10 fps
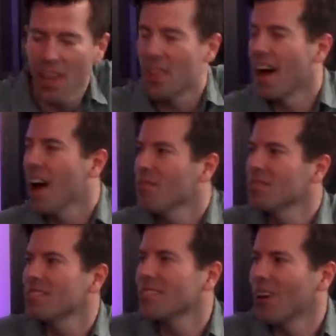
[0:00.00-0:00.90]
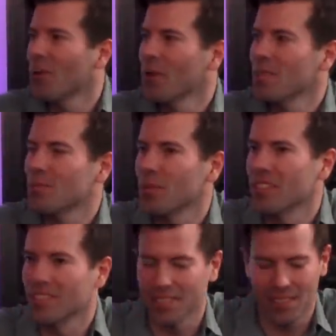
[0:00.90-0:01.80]
The House Always
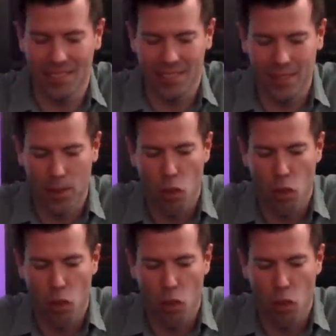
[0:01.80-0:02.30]
Wins.